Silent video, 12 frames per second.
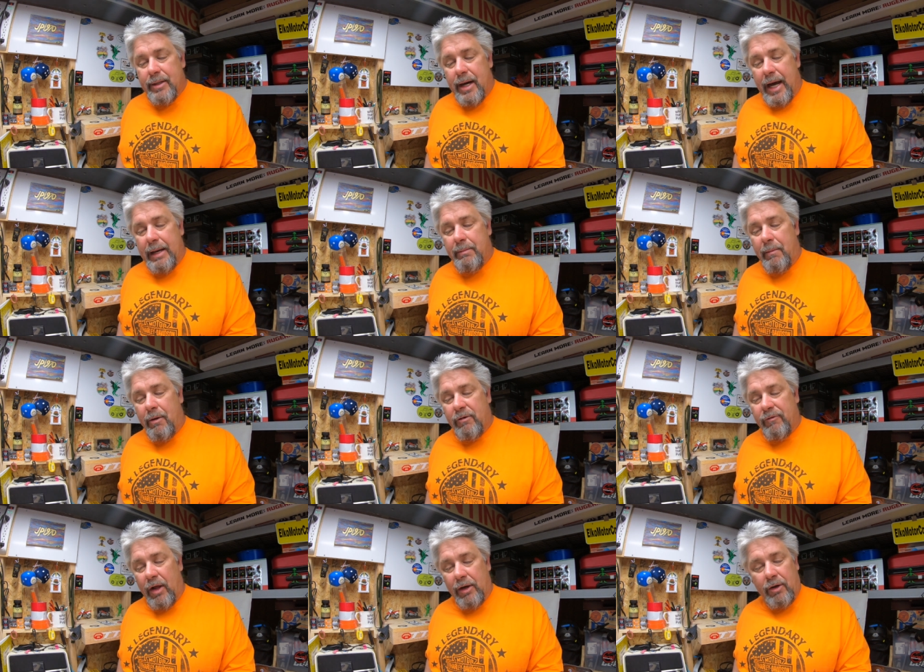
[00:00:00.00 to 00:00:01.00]
I am a
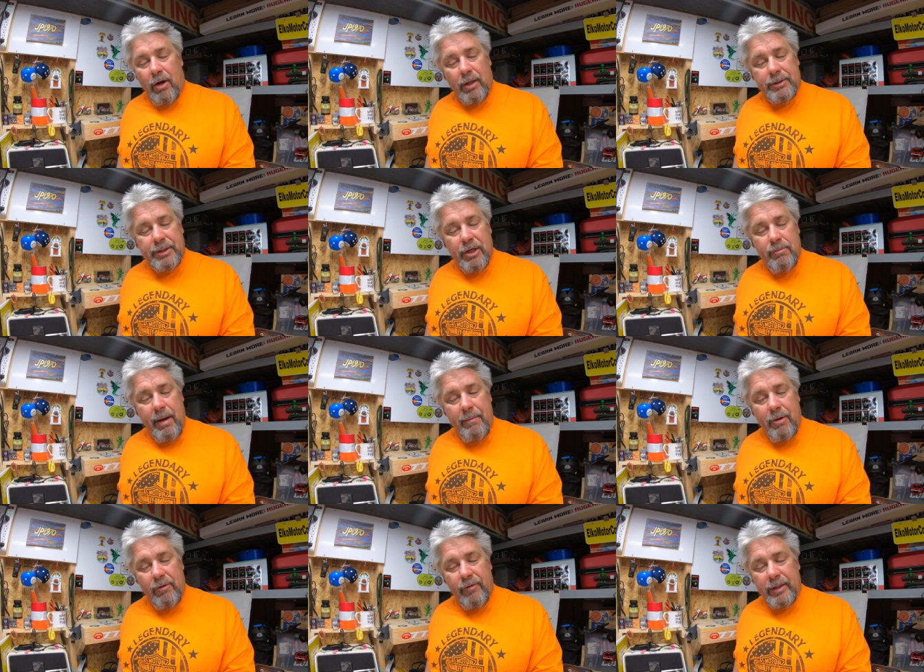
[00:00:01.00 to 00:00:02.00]
motovlogger also. My
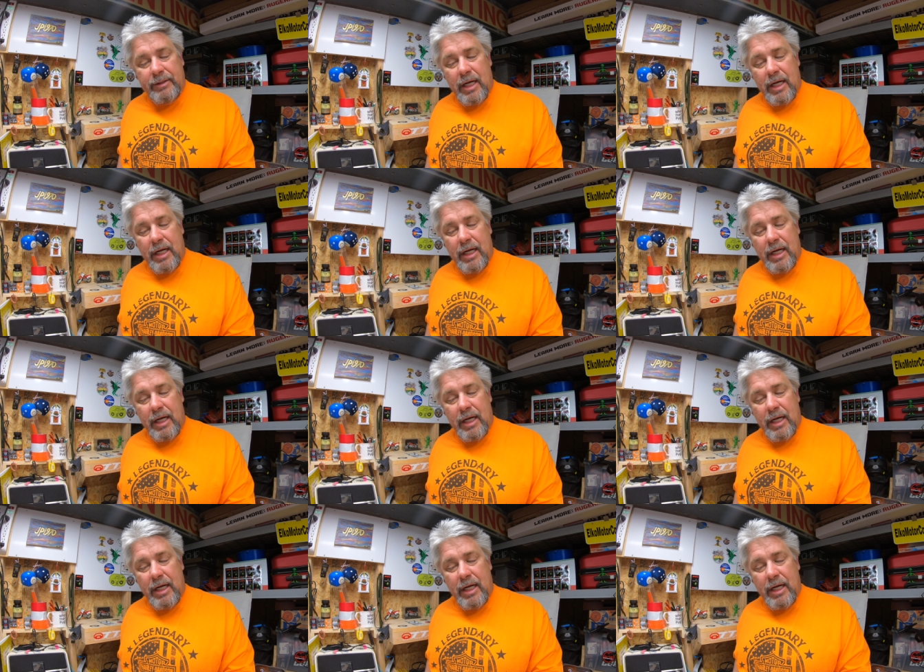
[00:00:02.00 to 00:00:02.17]
motovlog